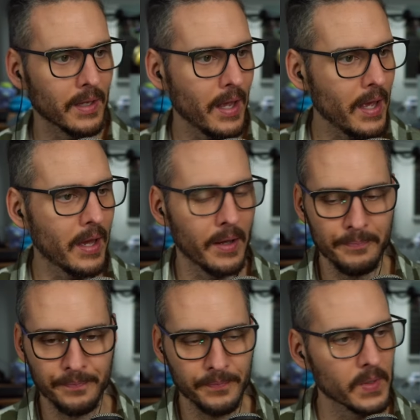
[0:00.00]
Yeah,
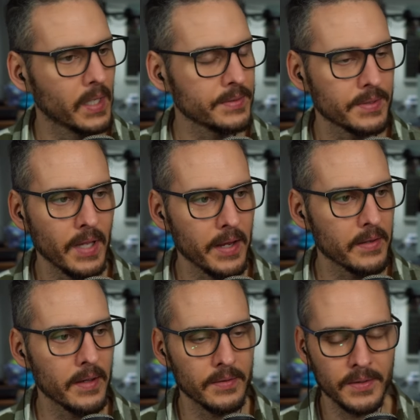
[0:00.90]
it's I,
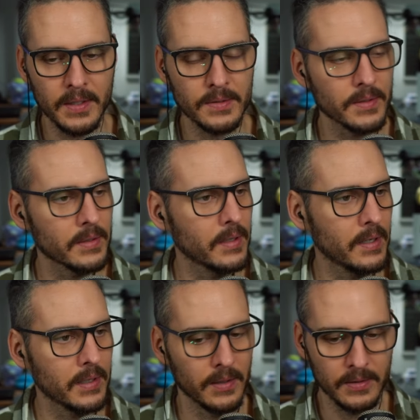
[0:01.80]
I think it's
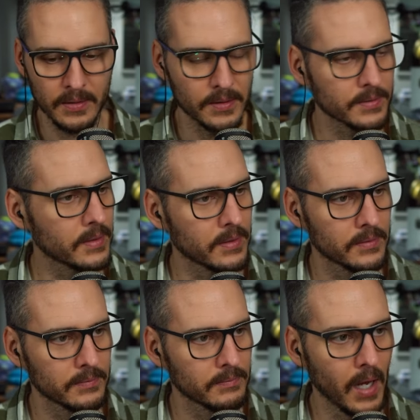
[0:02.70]
a it, it's
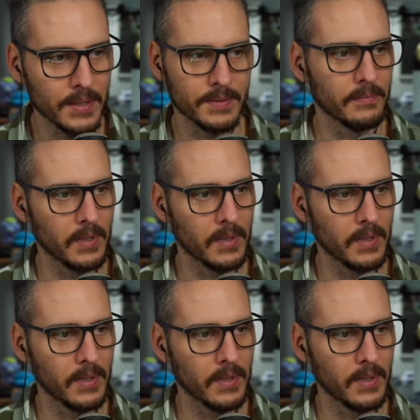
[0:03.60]
awesome.